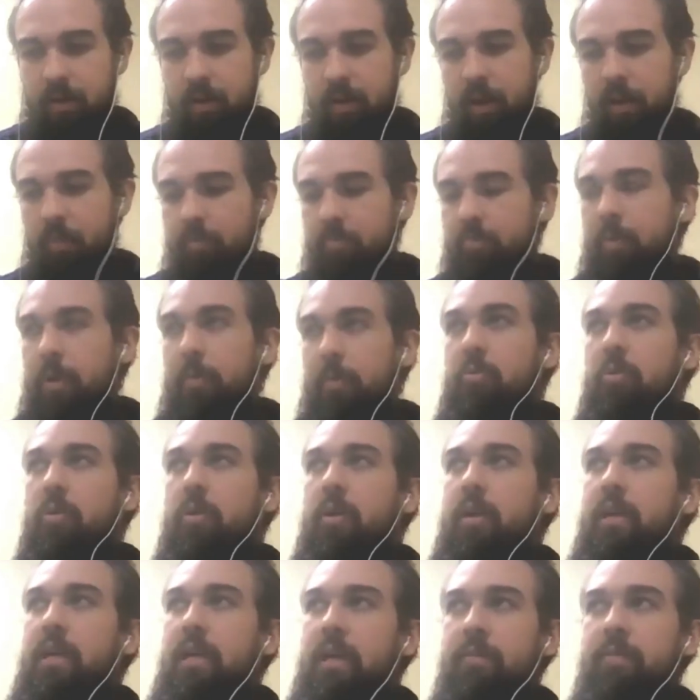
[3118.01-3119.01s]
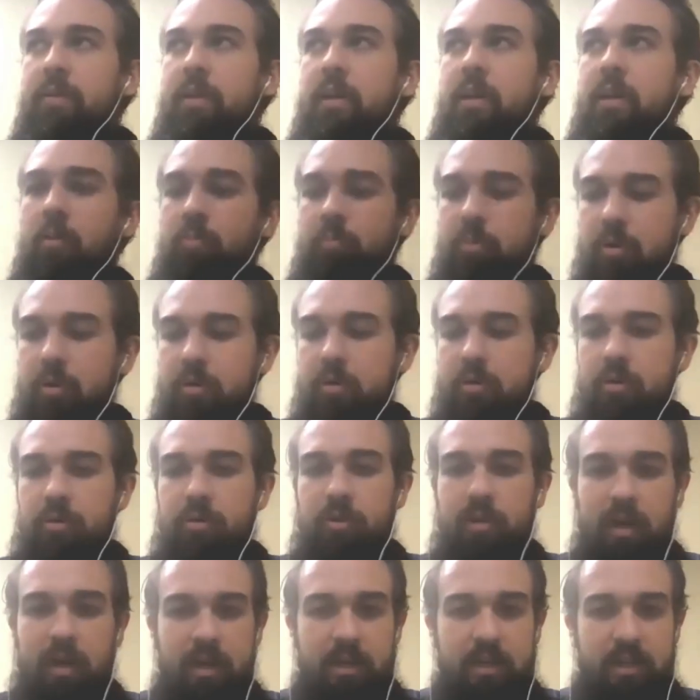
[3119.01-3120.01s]
And people are giving up on
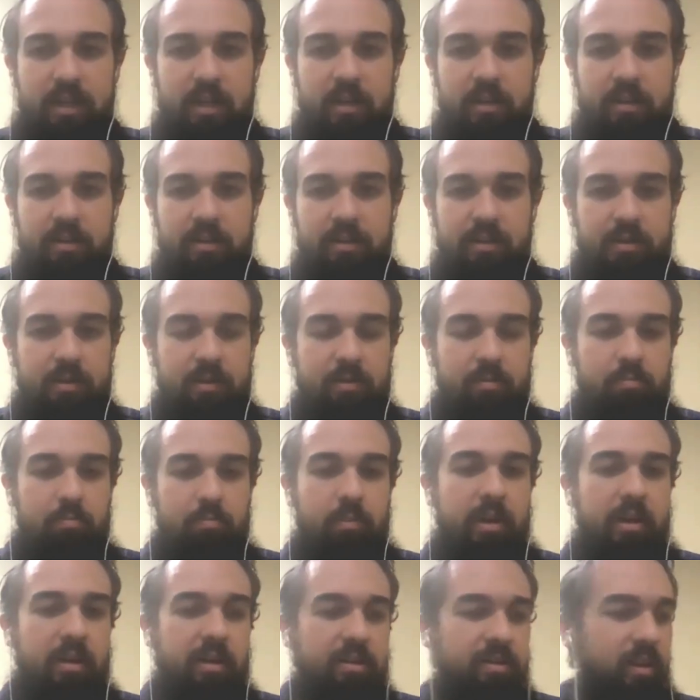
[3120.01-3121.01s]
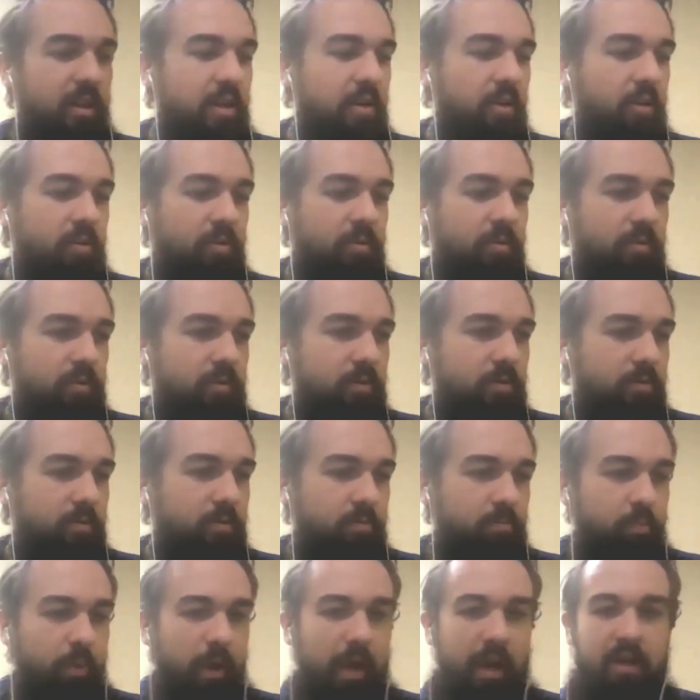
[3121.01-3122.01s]
good ideas because they don't
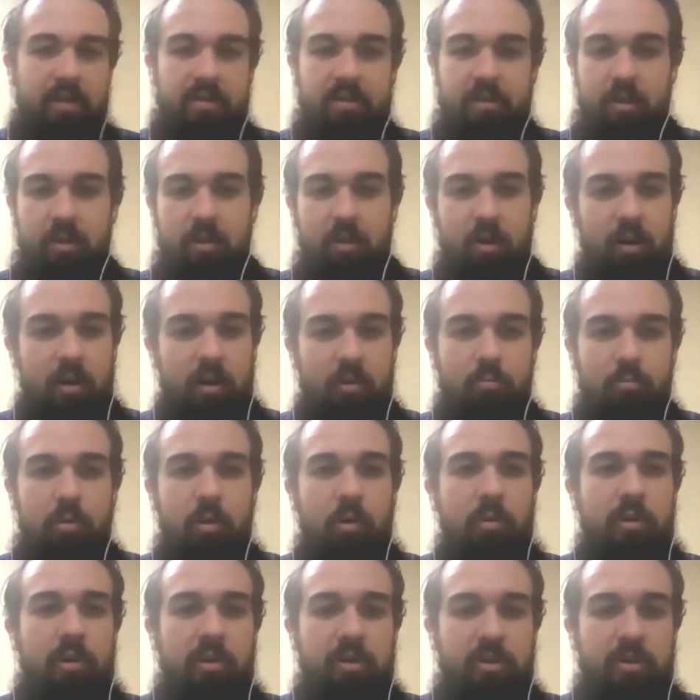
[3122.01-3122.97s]
pass the dog and pony